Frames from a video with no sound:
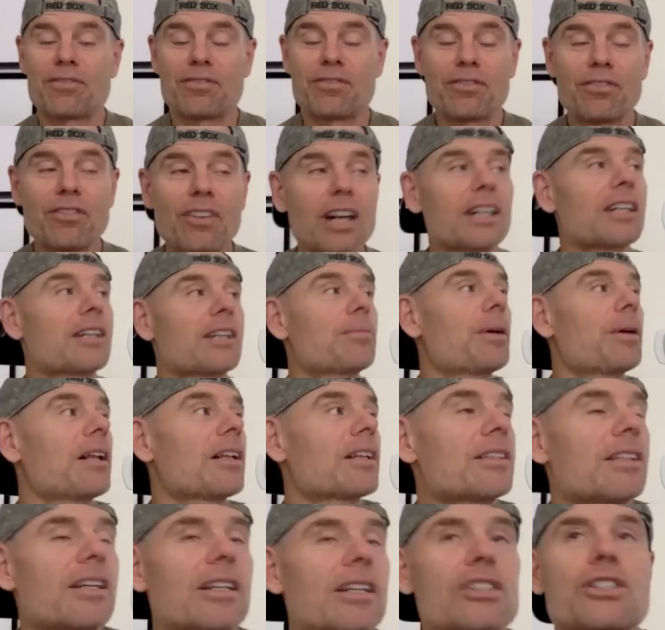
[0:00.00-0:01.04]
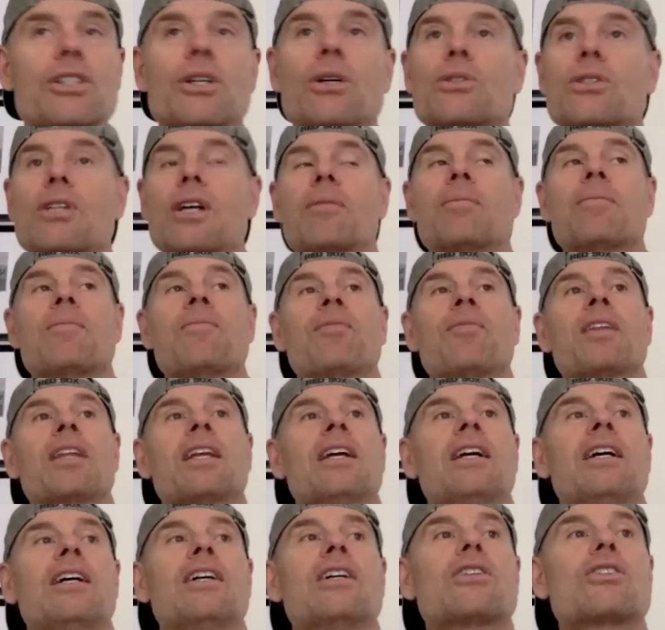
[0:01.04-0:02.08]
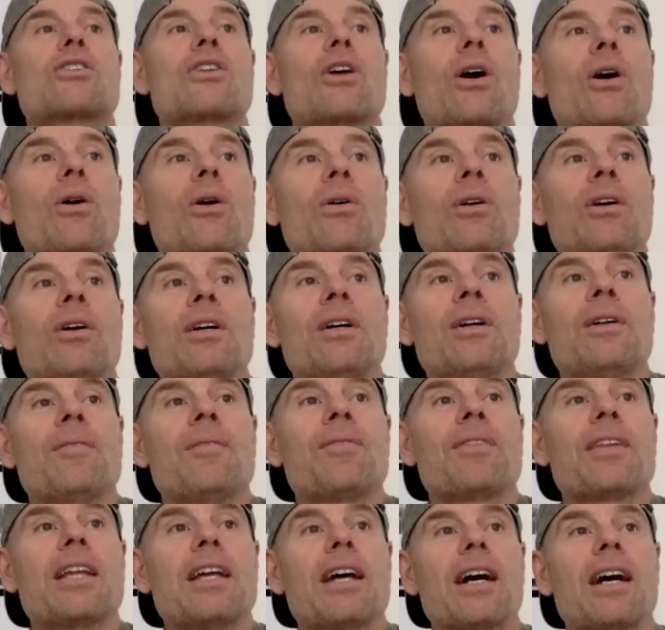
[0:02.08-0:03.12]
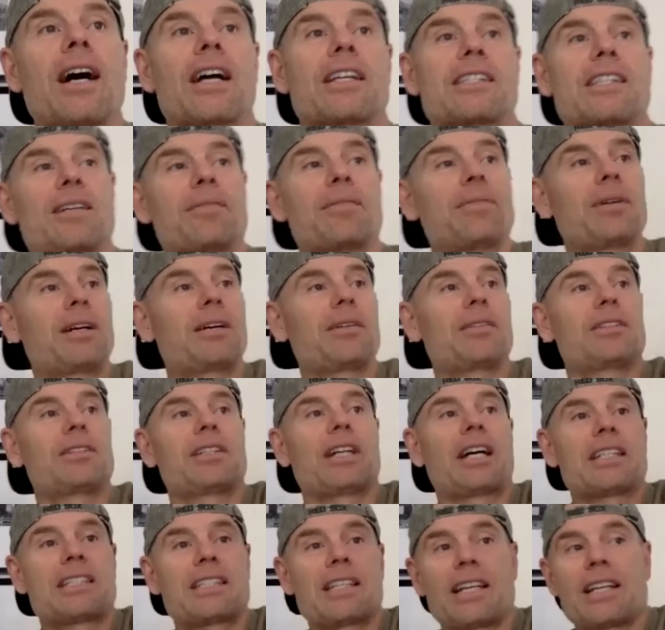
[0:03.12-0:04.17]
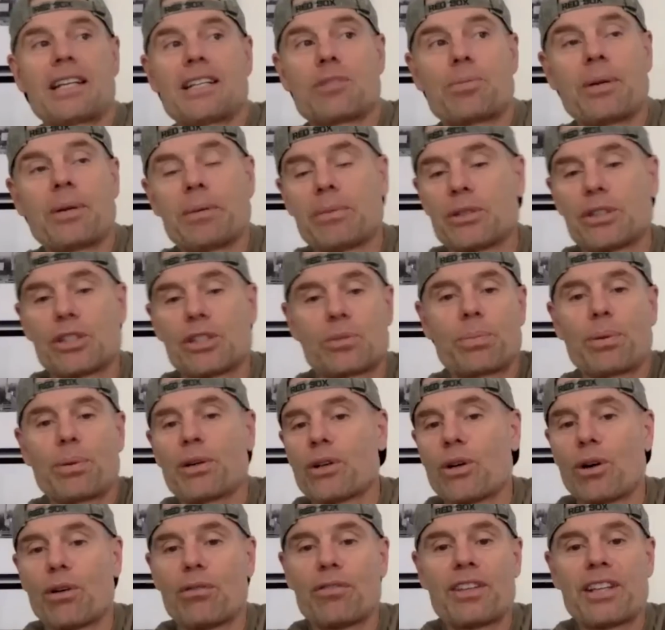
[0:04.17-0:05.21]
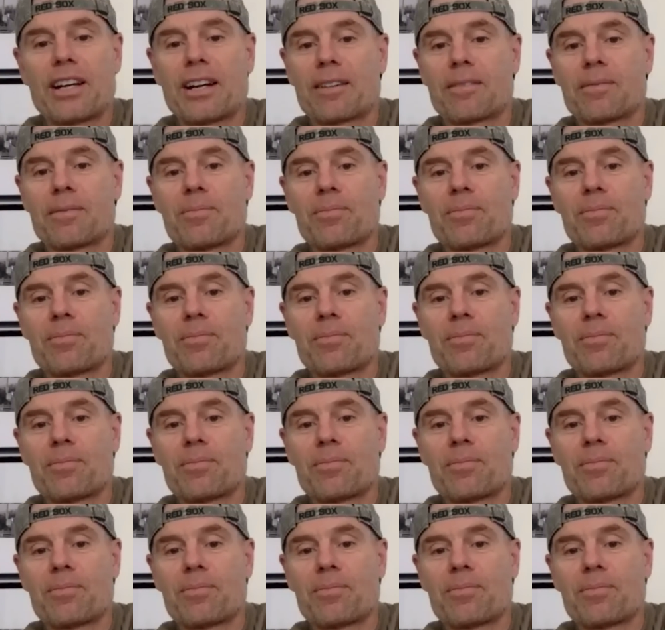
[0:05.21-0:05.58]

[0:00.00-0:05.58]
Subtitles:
Fucking Peloton shows up. So I said to these people, just put it over there.